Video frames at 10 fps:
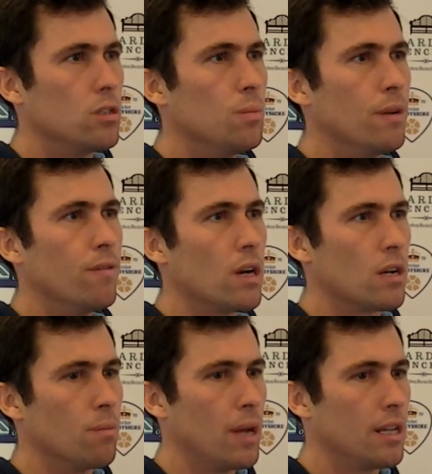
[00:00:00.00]
to be
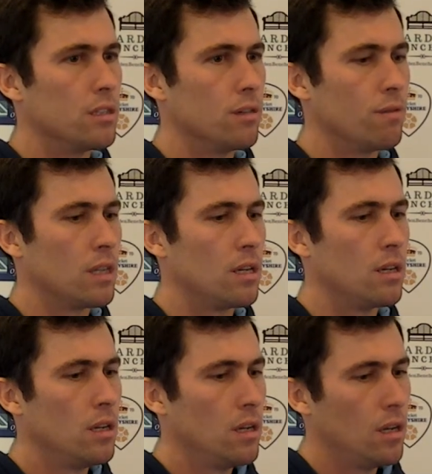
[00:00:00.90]
very competitive. And
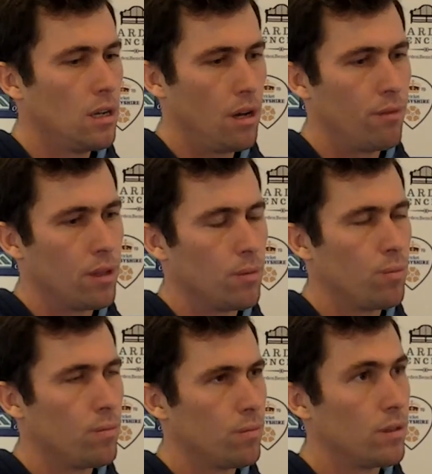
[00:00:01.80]
then over
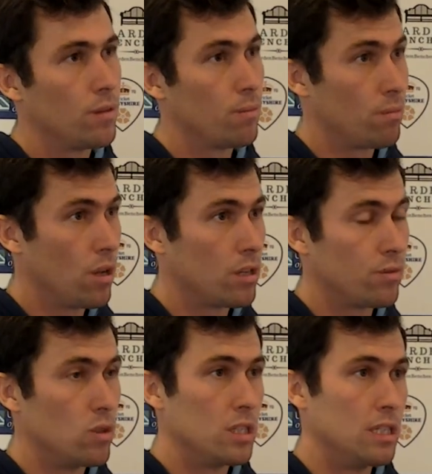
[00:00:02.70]
the
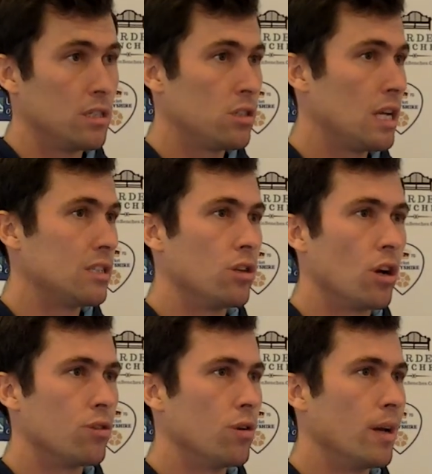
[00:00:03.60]
last few seasons, yes, you
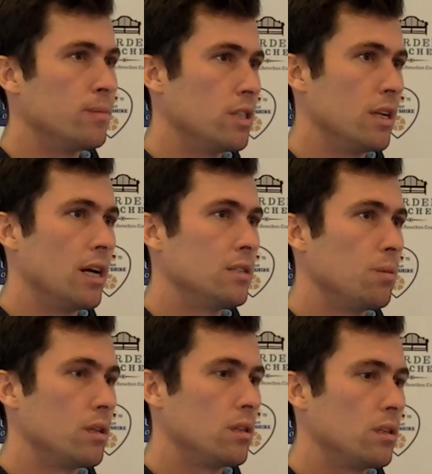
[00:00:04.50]
go through ups and downs,
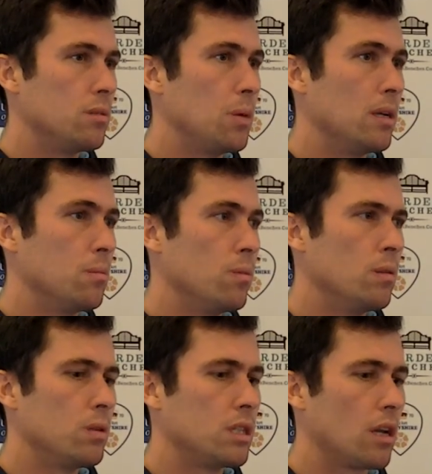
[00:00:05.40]
but sure.
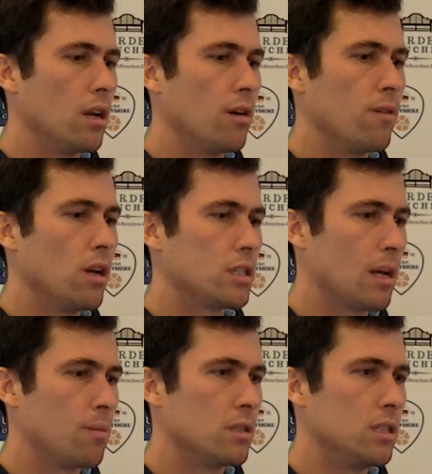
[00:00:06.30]
In particular over the last
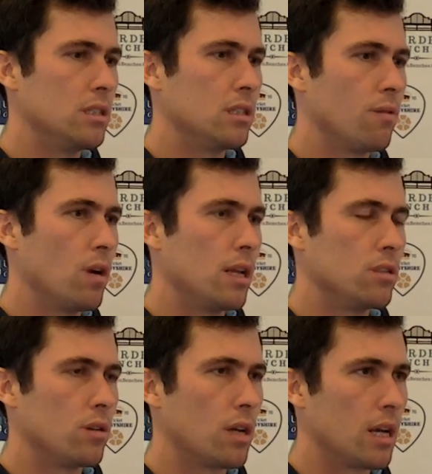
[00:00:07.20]
couple of seasons, I've really
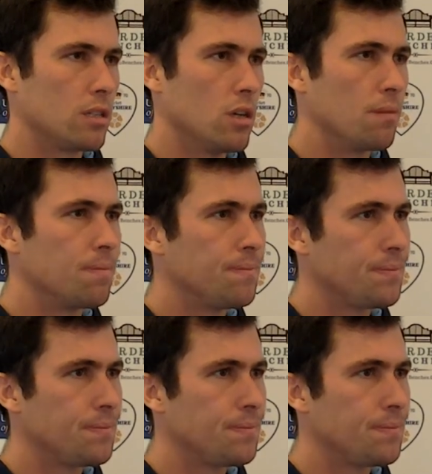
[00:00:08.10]
sort of kicked on.